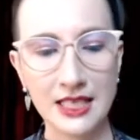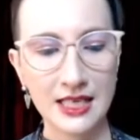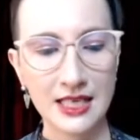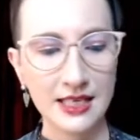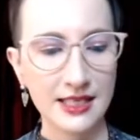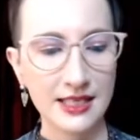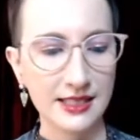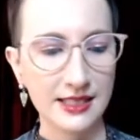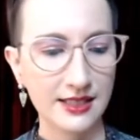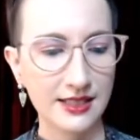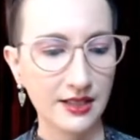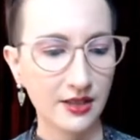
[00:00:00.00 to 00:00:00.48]

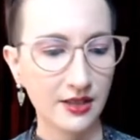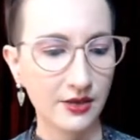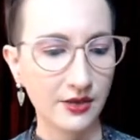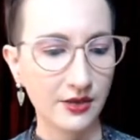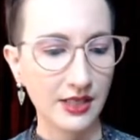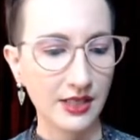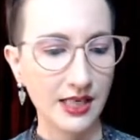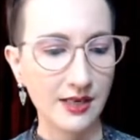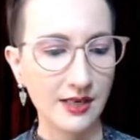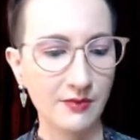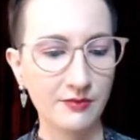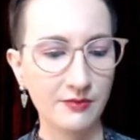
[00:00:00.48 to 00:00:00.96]
So
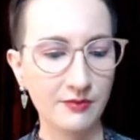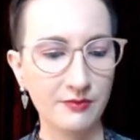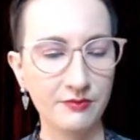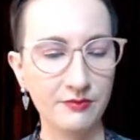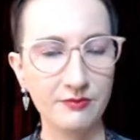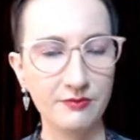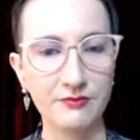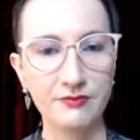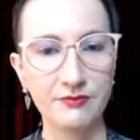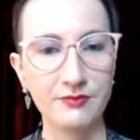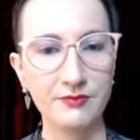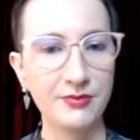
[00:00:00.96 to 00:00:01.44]
um,
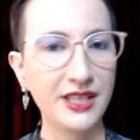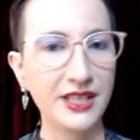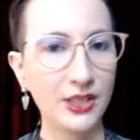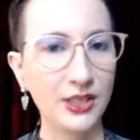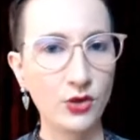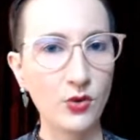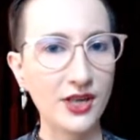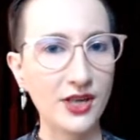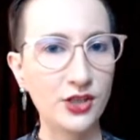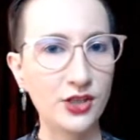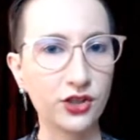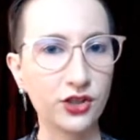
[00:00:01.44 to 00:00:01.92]
big
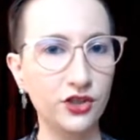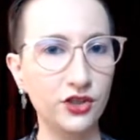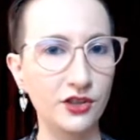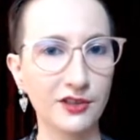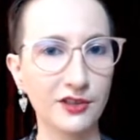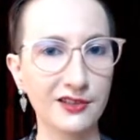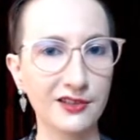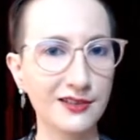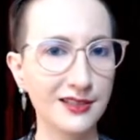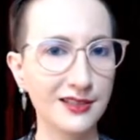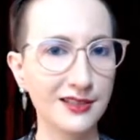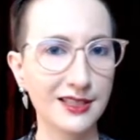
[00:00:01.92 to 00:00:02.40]

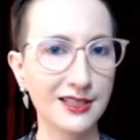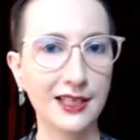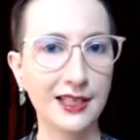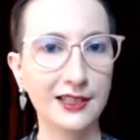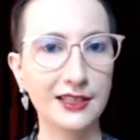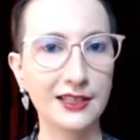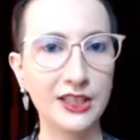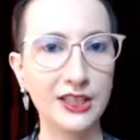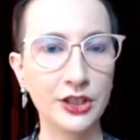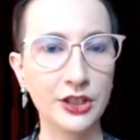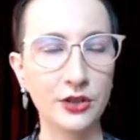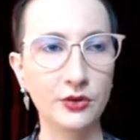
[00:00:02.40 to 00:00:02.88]
questions like,
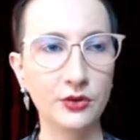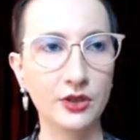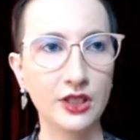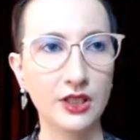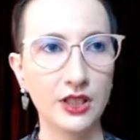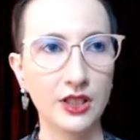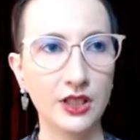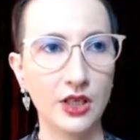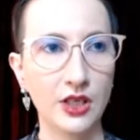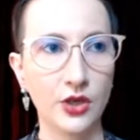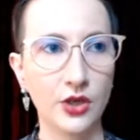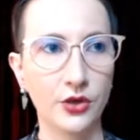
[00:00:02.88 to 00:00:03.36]
you know,
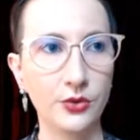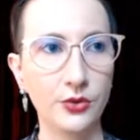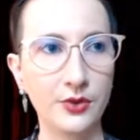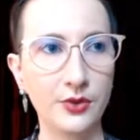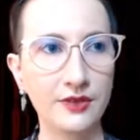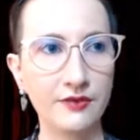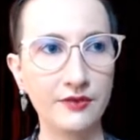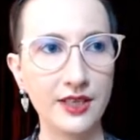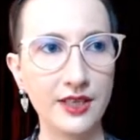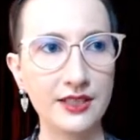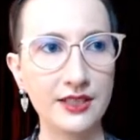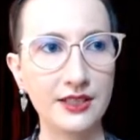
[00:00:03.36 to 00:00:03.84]
who
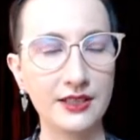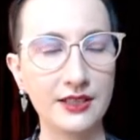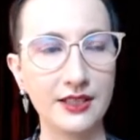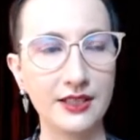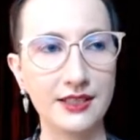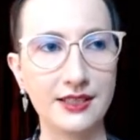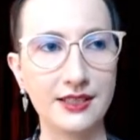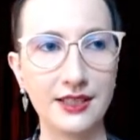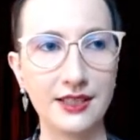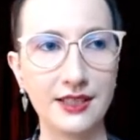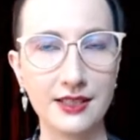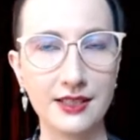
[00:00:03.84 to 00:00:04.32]
invented
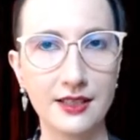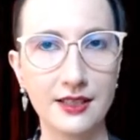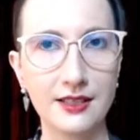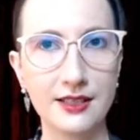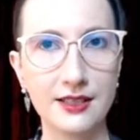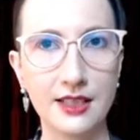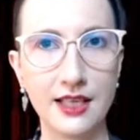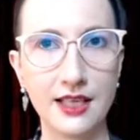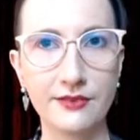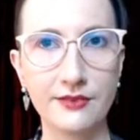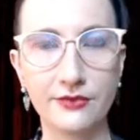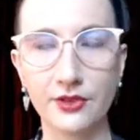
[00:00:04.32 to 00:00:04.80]
this? Is it a
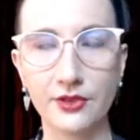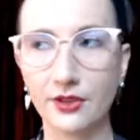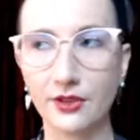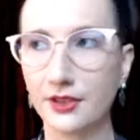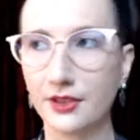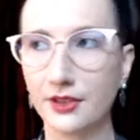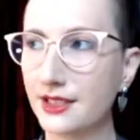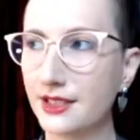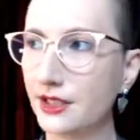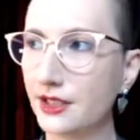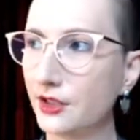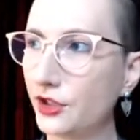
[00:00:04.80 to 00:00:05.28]

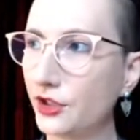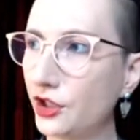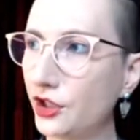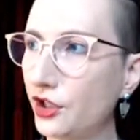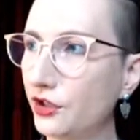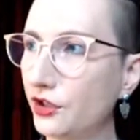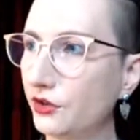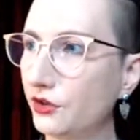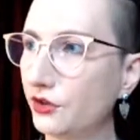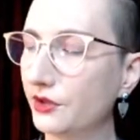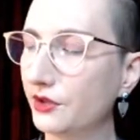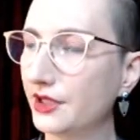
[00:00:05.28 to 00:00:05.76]
cipher? Is it a
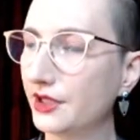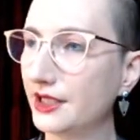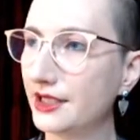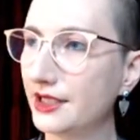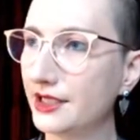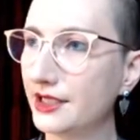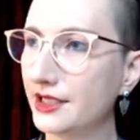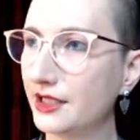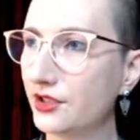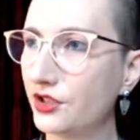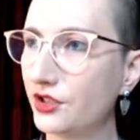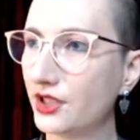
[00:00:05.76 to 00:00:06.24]
code?
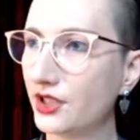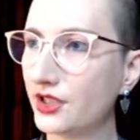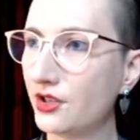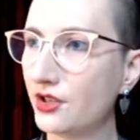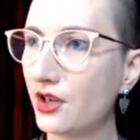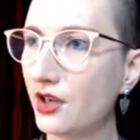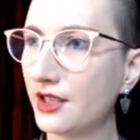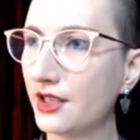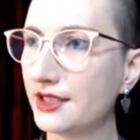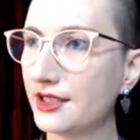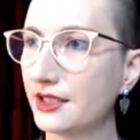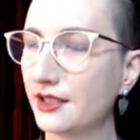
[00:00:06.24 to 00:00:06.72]
Is it
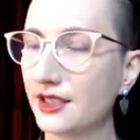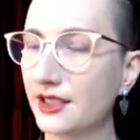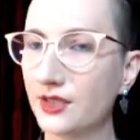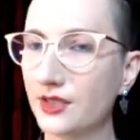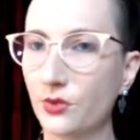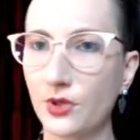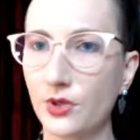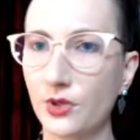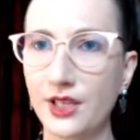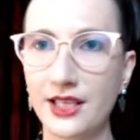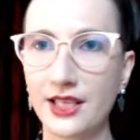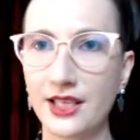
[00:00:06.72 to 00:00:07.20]
just
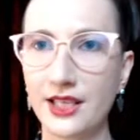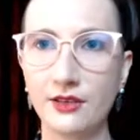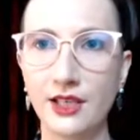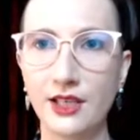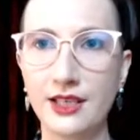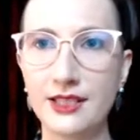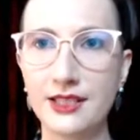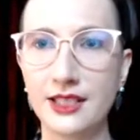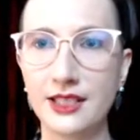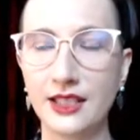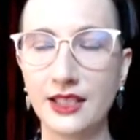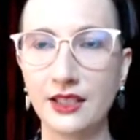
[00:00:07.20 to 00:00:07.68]
nonsense? Were they
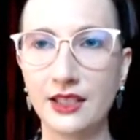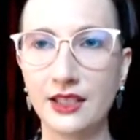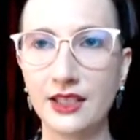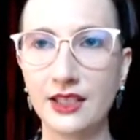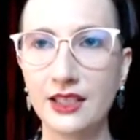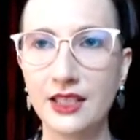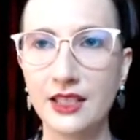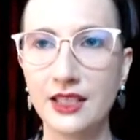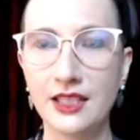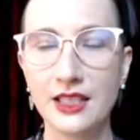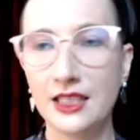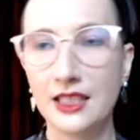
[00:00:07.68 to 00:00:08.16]

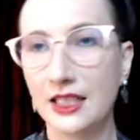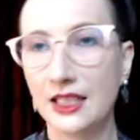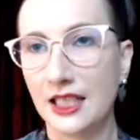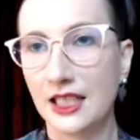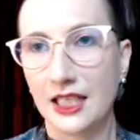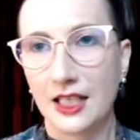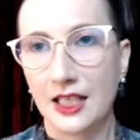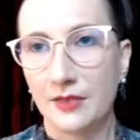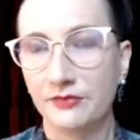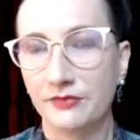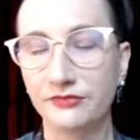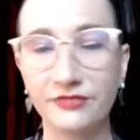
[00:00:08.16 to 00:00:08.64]
crazy?
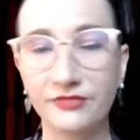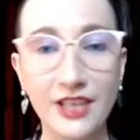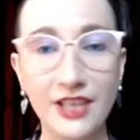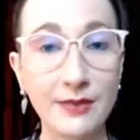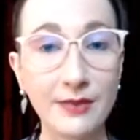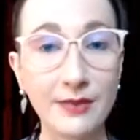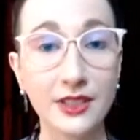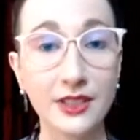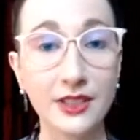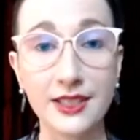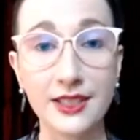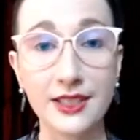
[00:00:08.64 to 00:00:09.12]
Um,
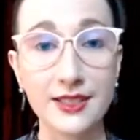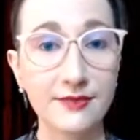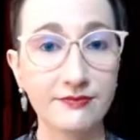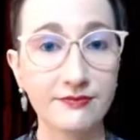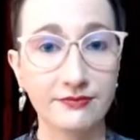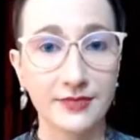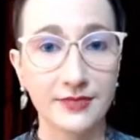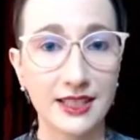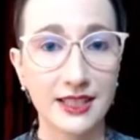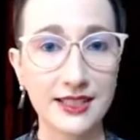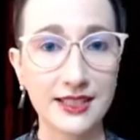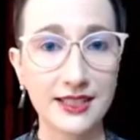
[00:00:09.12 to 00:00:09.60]
fabulous.
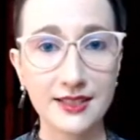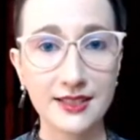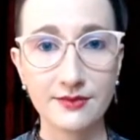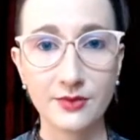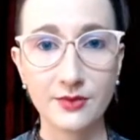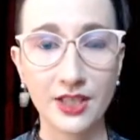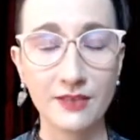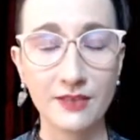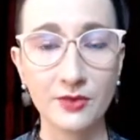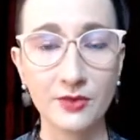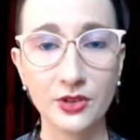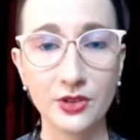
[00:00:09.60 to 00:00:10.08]
That's
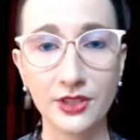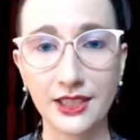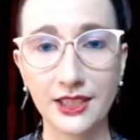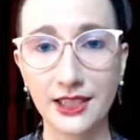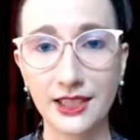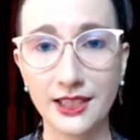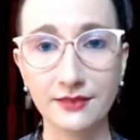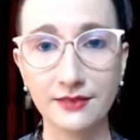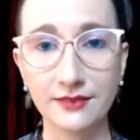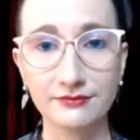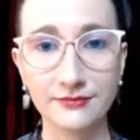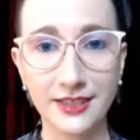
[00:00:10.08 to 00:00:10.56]
what I've been looking at. Why
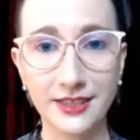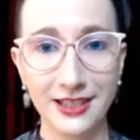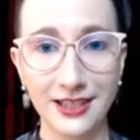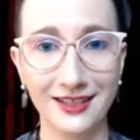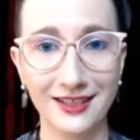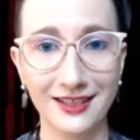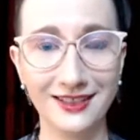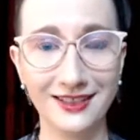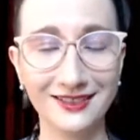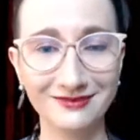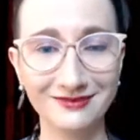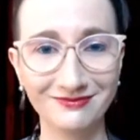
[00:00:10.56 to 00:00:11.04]
not
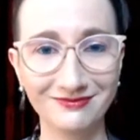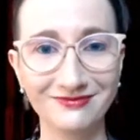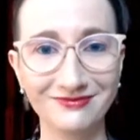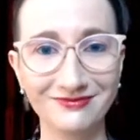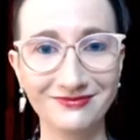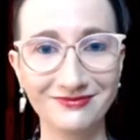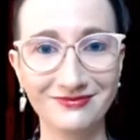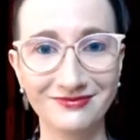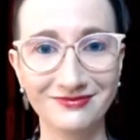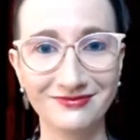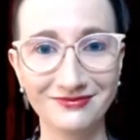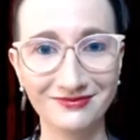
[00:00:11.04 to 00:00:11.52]
all of
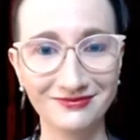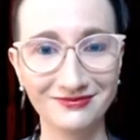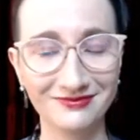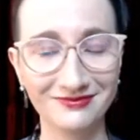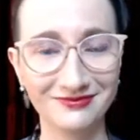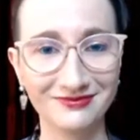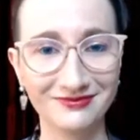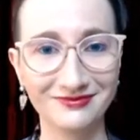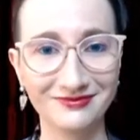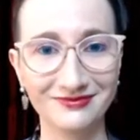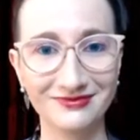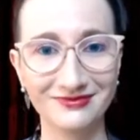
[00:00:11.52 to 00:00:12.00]
those
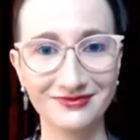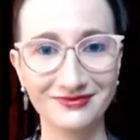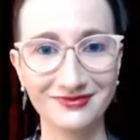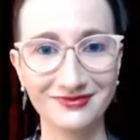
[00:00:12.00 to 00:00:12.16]
things?